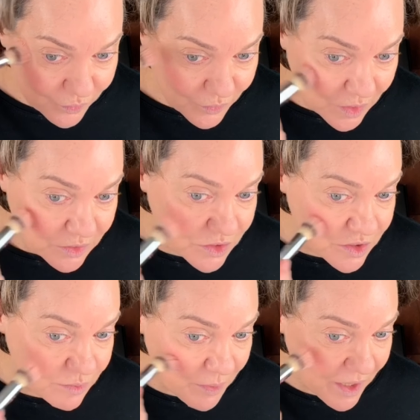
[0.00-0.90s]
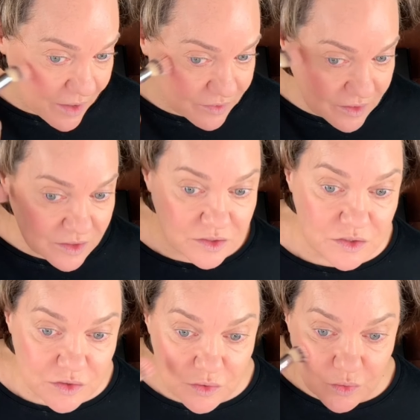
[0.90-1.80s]
And just pat
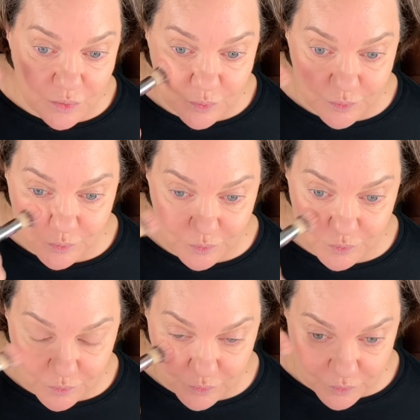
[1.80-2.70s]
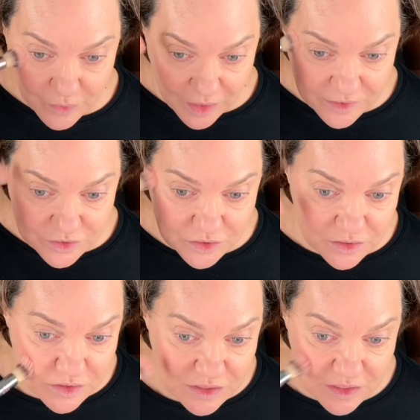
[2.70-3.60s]
this onto
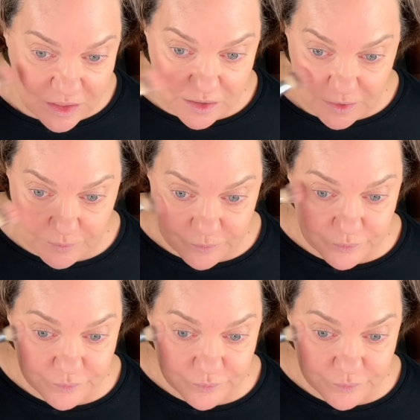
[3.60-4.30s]
the skin.